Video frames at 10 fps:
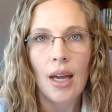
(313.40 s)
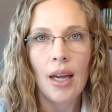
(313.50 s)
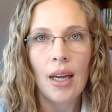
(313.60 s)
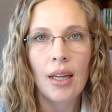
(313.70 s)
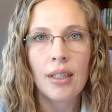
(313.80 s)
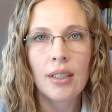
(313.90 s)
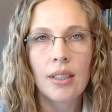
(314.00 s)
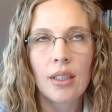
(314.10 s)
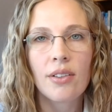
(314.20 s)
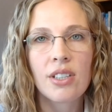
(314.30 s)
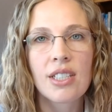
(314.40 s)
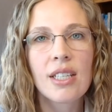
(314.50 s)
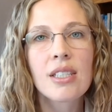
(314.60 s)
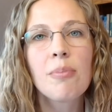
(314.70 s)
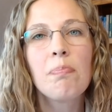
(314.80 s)
And
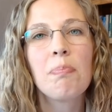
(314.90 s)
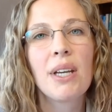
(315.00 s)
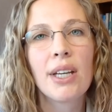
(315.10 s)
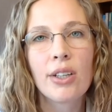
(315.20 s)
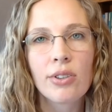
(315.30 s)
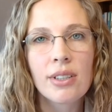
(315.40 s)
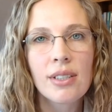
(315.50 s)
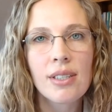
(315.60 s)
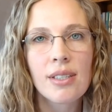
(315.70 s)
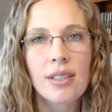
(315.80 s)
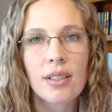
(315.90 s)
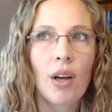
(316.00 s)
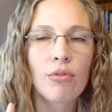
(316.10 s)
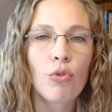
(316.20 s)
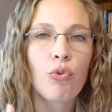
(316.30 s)
disappearance
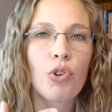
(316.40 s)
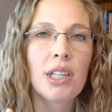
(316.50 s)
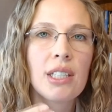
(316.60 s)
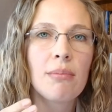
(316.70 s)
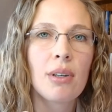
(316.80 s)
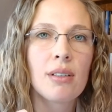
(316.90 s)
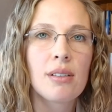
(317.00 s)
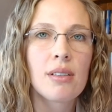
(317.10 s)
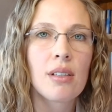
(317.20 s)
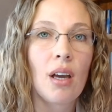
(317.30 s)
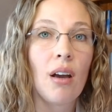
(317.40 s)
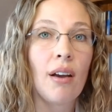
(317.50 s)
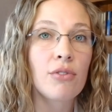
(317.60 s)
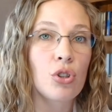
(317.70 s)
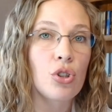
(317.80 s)
after 19 months
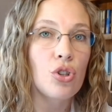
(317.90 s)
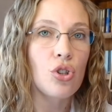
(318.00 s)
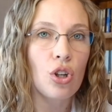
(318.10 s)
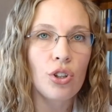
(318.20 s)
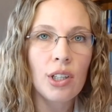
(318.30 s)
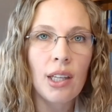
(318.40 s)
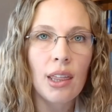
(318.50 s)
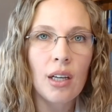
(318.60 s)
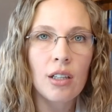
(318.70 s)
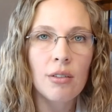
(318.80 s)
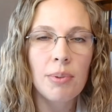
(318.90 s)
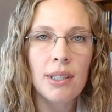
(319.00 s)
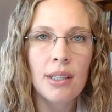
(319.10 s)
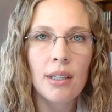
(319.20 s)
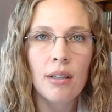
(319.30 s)
after starting
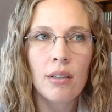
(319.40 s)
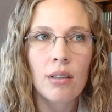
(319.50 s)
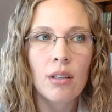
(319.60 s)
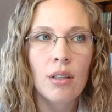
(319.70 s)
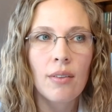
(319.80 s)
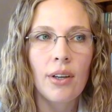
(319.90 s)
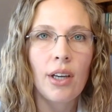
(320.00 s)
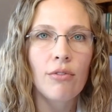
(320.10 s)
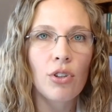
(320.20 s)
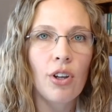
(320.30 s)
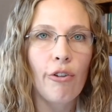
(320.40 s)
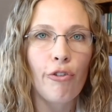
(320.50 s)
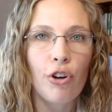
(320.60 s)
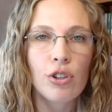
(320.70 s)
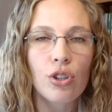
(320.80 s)
therapy, like after that
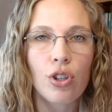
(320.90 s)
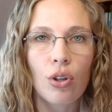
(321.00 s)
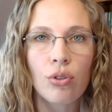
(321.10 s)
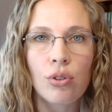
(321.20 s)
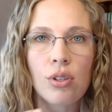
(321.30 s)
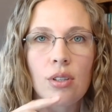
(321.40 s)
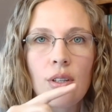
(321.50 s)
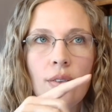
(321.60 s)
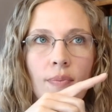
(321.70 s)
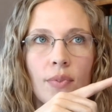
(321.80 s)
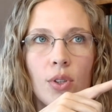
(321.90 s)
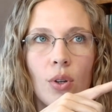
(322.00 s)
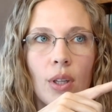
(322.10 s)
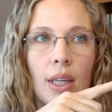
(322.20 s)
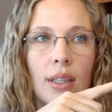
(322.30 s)
first dose.
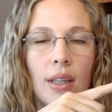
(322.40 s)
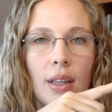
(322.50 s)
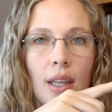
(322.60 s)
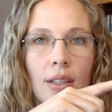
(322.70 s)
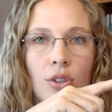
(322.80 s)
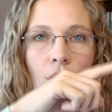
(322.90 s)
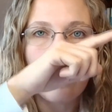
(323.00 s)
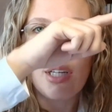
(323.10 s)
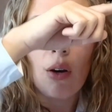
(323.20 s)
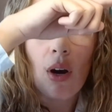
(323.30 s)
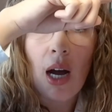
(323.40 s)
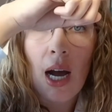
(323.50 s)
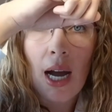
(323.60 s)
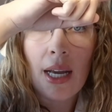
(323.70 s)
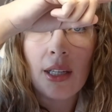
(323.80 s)
So like they started out
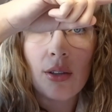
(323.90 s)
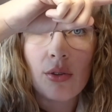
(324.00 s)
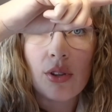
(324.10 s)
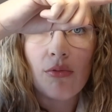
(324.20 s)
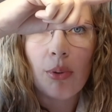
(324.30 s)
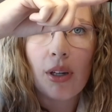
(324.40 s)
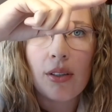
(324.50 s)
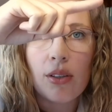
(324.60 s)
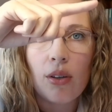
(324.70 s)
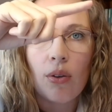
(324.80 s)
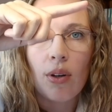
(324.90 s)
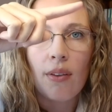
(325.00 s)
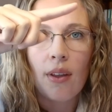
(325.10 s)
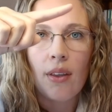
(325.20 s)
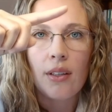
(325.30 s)
high dose of prednisone
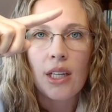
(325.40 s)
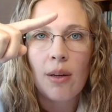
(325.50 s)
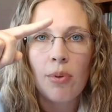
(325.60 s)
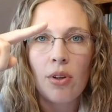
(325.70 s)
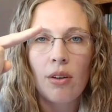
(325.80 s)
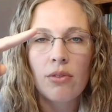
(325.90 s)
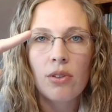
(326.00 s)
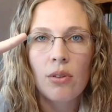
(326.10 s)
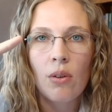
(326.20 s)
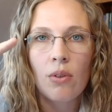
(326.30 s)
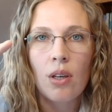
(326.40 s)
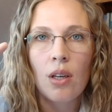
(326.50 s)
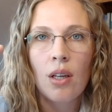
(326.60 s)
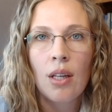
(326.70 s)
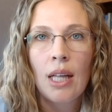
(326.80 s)
and then they tapered off
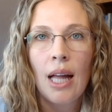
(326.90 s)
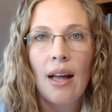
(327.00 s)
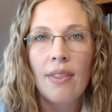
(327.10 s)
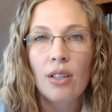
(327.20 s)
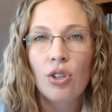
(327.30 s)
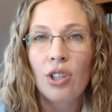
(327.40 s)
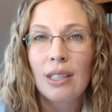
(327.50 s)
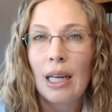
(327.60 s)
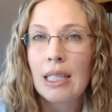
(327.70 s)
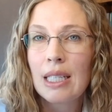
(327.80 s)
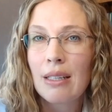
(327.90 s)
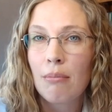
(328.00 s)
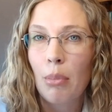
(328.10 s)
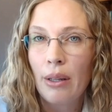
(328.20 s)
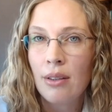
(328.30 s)
slowly and that took
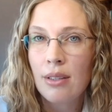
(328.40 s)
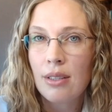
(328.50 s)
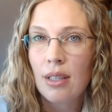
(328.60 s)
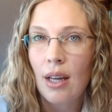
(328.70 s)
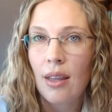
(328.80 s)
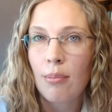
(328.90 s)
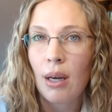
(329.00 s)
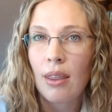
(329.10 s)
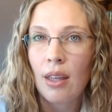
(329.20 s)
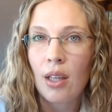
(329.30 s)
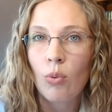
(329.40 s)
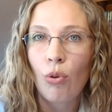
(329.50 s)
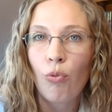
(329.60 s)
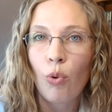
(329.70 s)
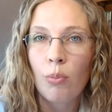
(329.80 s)
19 months. And by then they
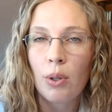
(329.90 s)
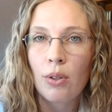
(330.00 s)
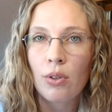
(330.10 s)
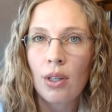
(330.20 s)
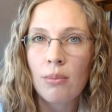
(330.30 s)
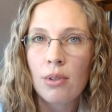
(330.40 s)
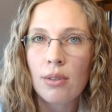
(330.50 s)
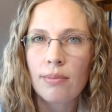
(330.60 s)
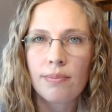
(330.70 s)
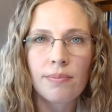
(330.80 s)
were at 4 milligrams.